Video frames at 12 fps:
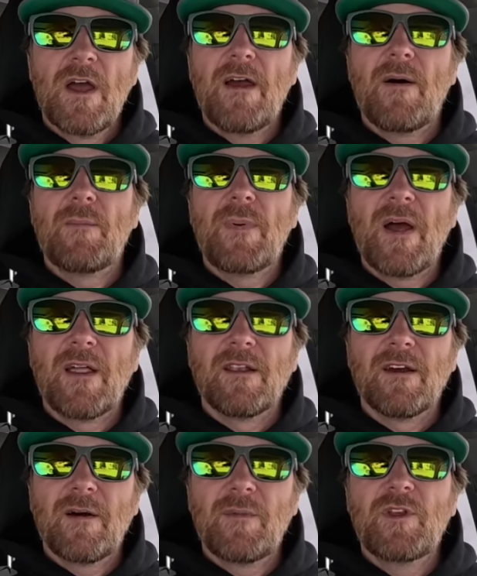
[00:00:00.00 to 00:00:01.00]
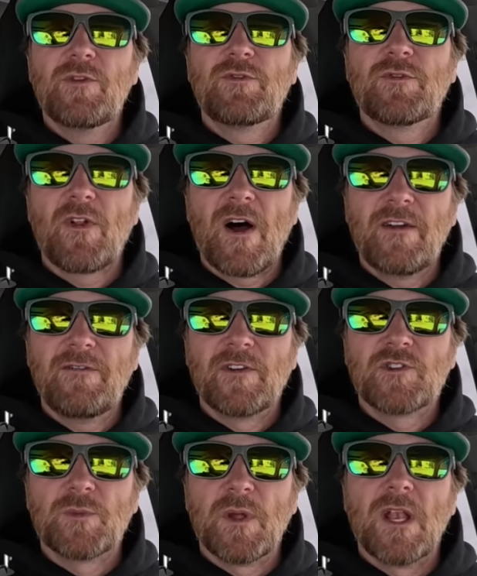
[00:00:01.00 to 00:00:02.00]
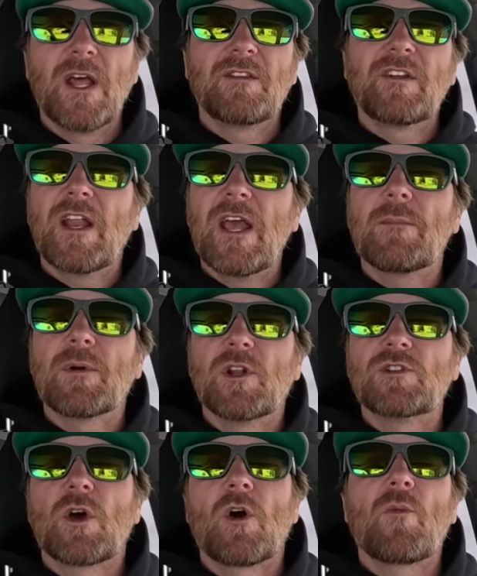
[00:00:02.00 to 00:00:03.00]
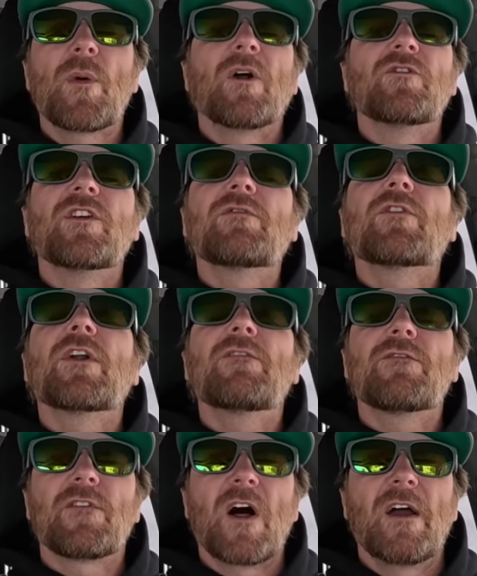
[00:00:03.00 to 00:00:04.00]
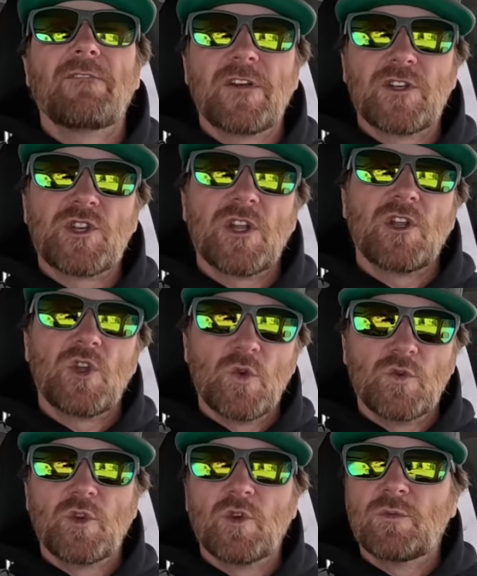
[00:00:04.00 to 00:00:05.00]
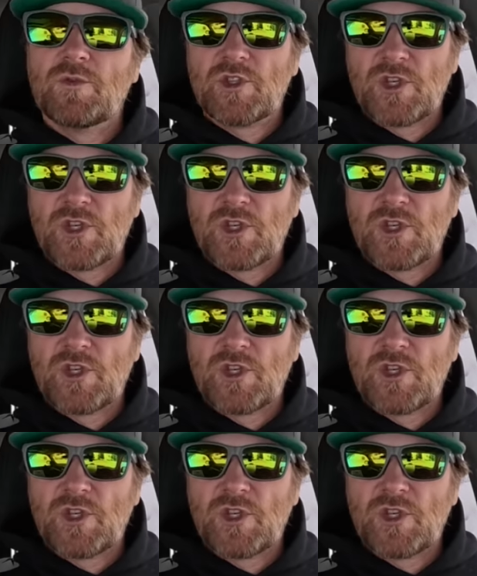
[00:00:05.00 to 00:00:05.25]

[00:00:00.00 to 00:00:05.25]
Hey, I'm Ben. I'm a huge fly fisherman, and today I'm gonna talk about different fly fishing YouTube